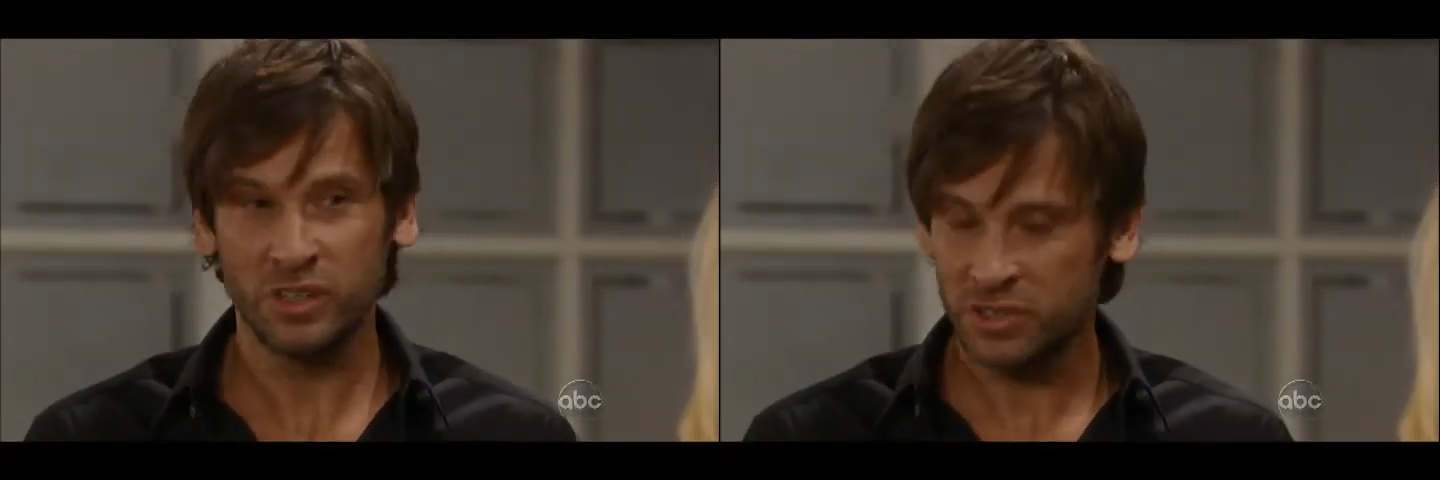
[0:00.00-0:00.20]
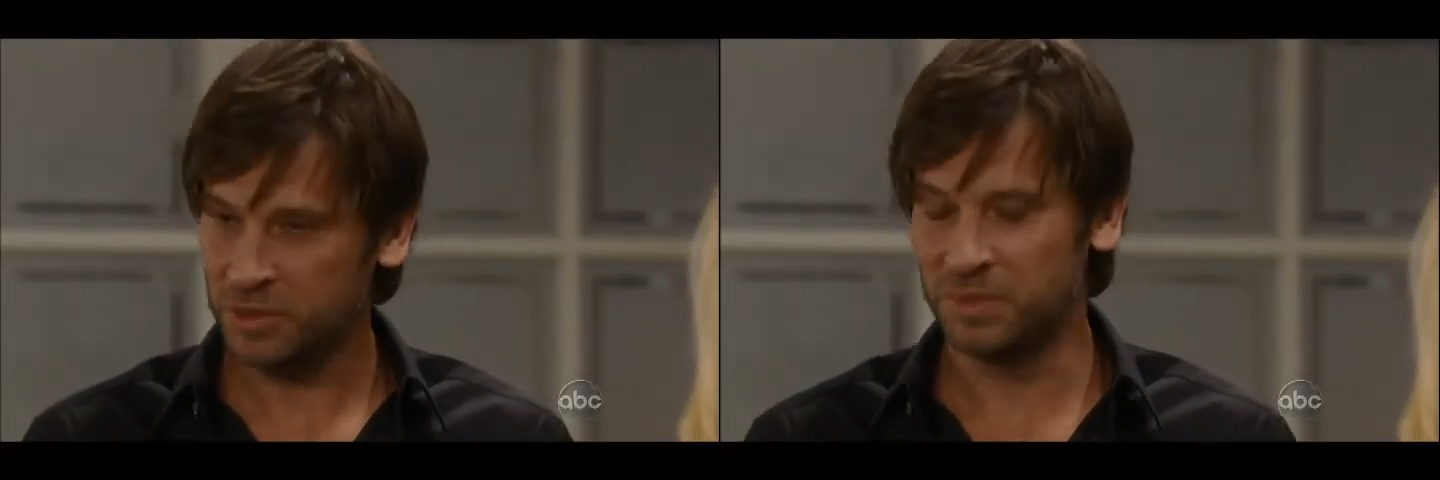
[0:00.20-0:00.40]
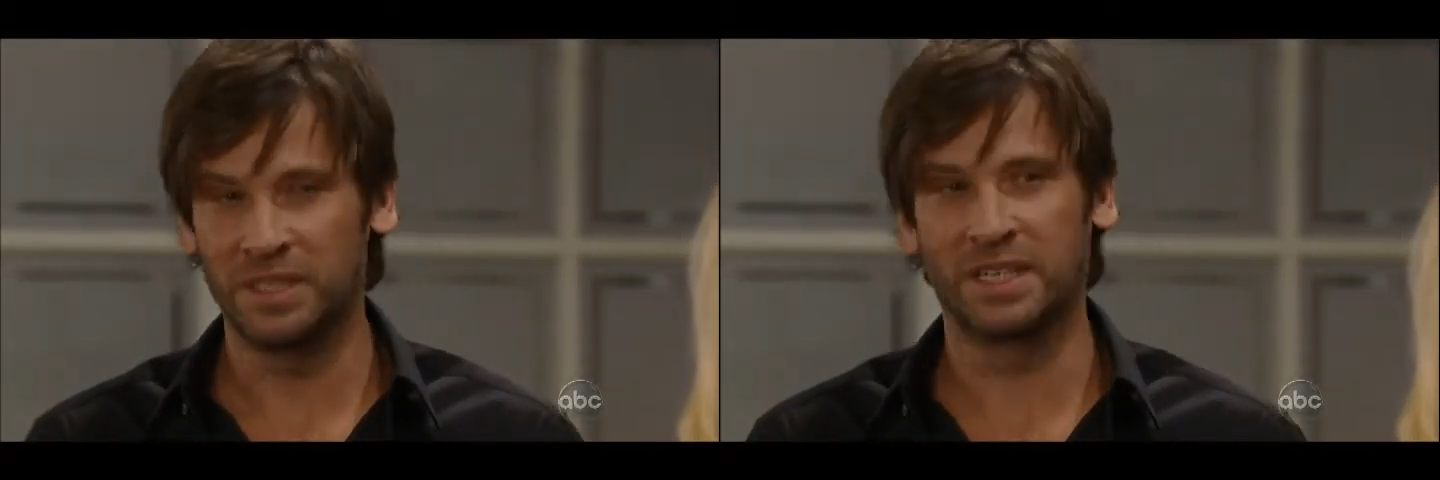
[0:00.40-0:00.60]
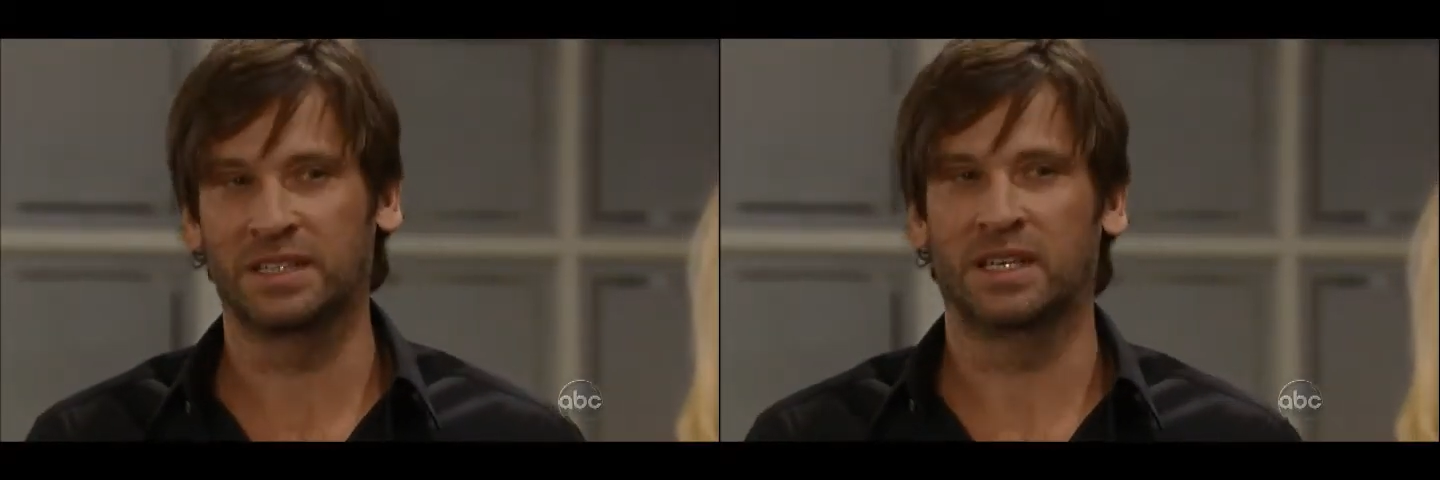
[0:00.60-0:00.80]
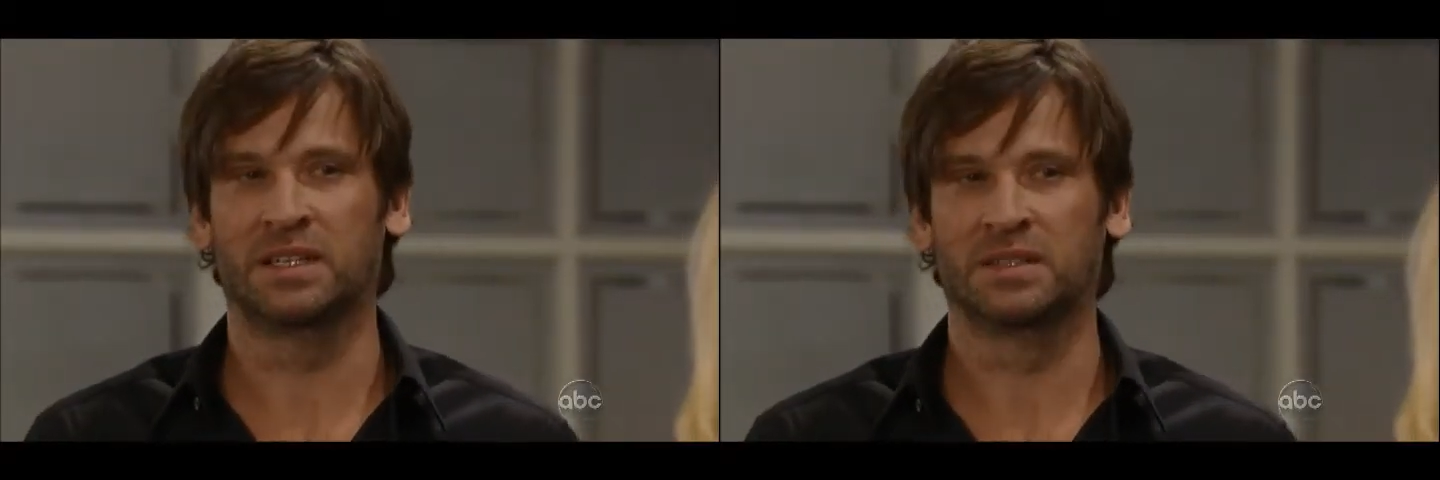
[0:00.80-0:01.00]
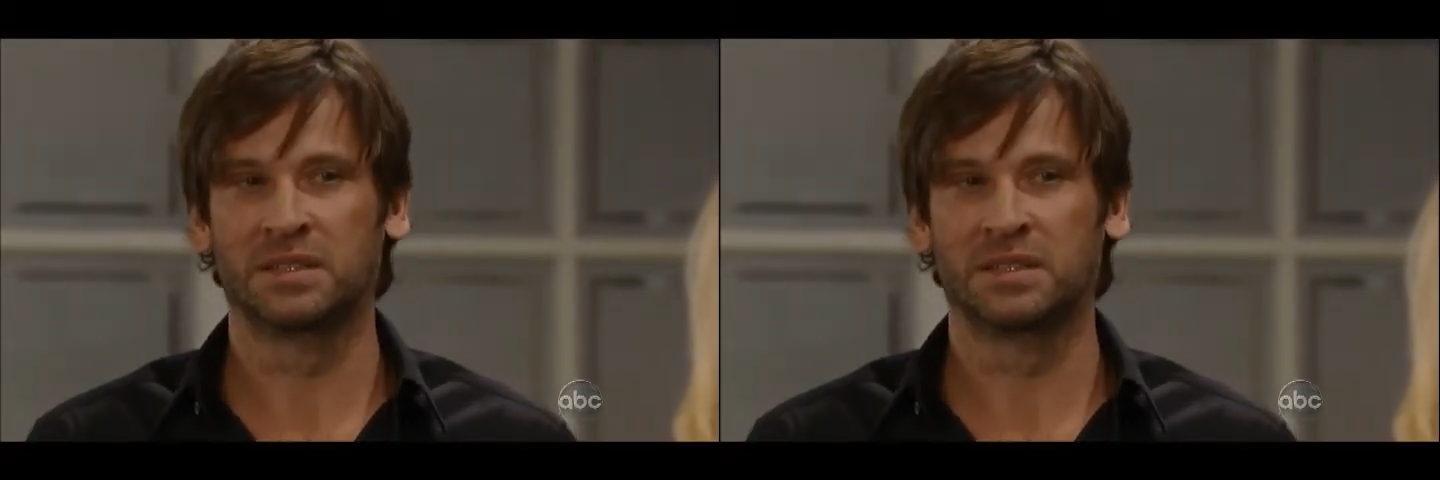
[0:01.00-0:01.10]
looks at me like that.